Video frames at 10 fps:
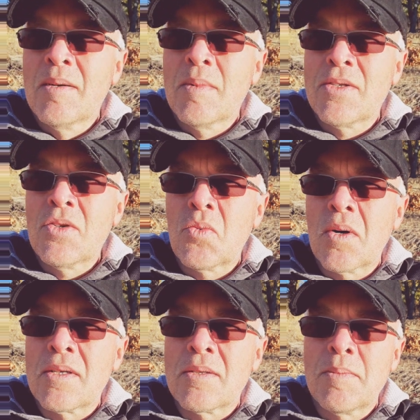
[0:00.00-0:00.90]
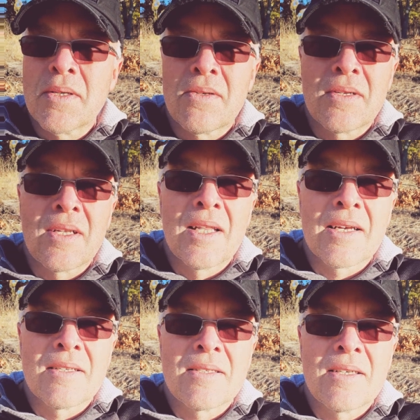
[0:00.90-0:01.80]
but you want to build a
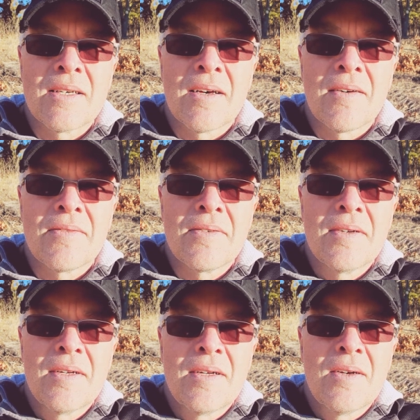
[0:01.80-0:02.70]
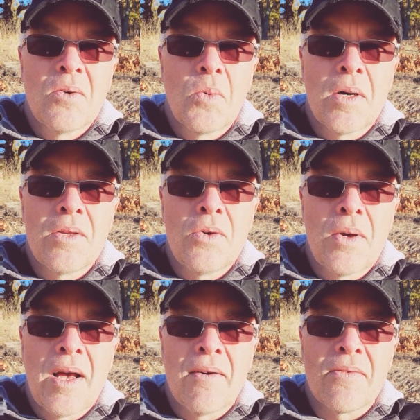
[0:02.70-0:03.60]
legacy of what you
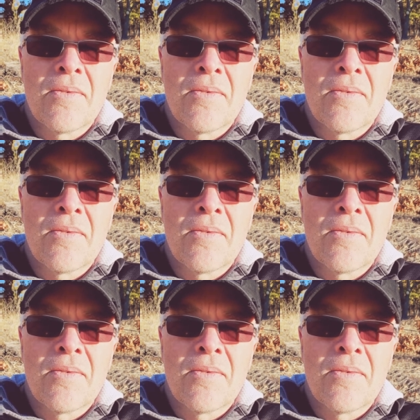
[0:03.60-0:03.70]
have